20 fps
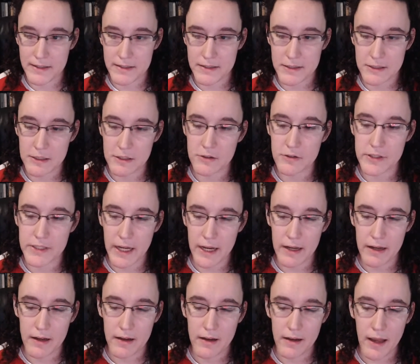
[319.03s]
single
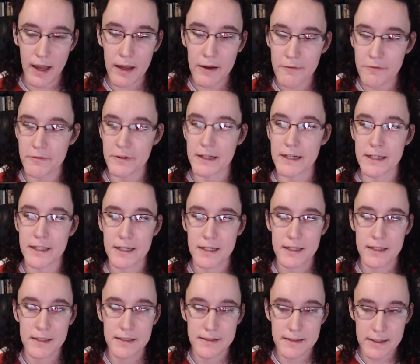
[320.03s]
day. Every
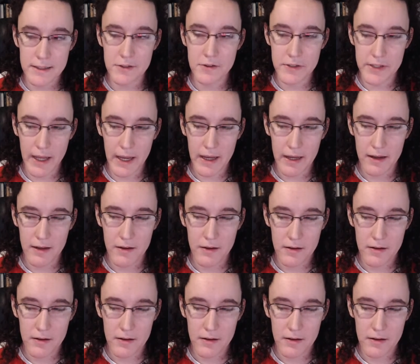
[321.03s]
single day.